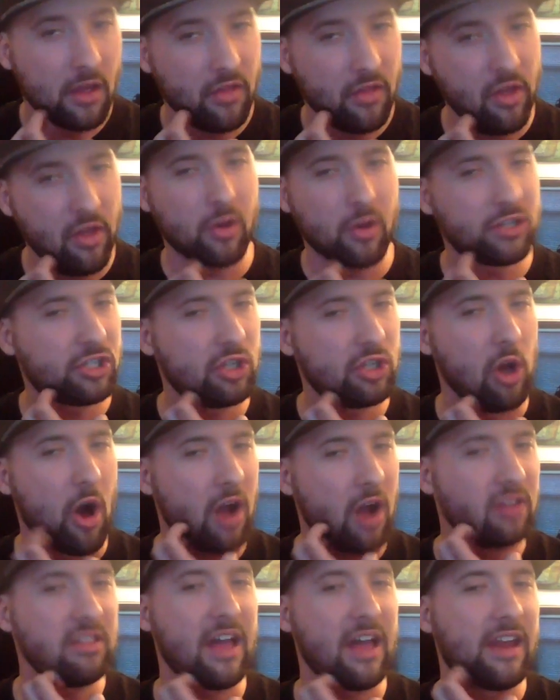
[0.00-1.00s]
there is
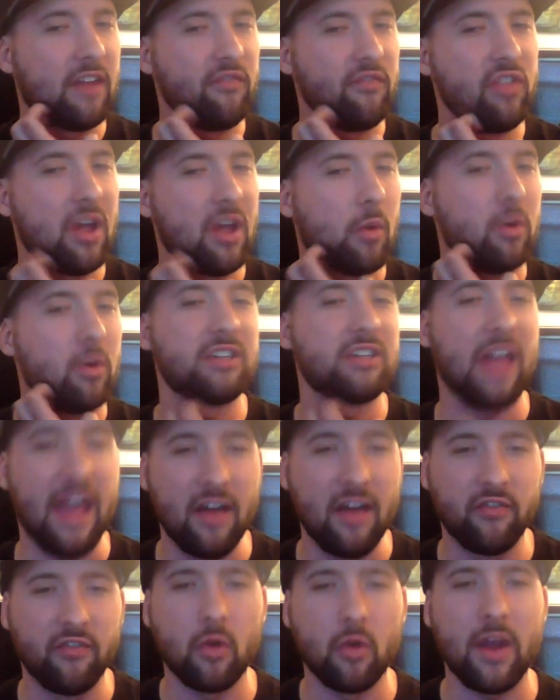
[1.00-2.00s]
talk that if there was
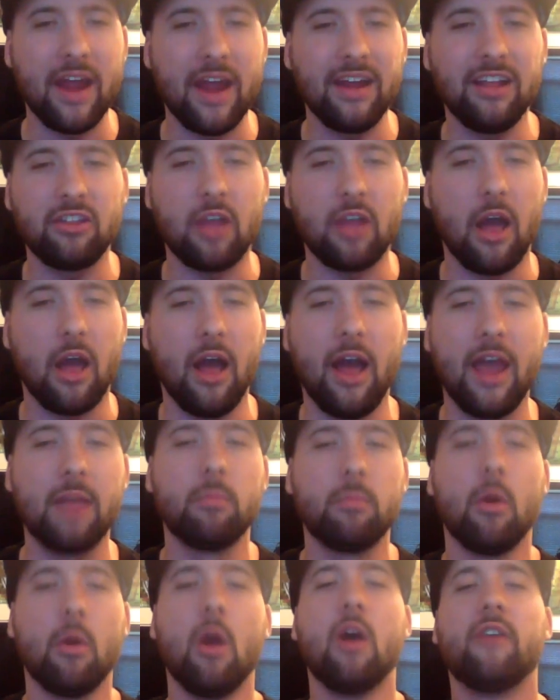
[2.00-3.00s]
ever any time